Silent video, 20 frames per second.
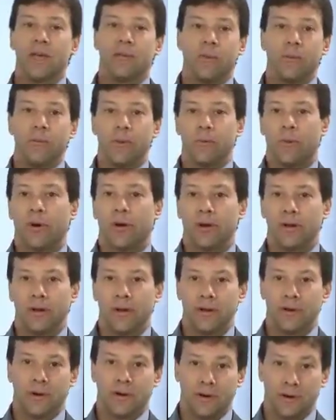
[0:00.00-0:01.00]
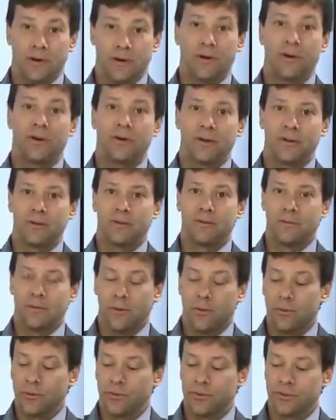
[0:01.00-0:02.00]
and we've been working under a current and
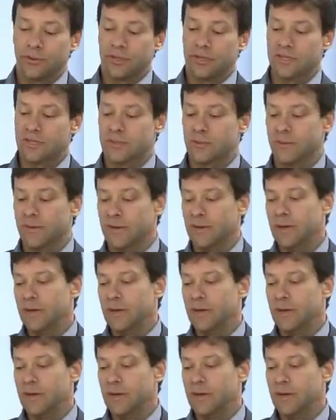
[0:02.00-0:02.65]
older system.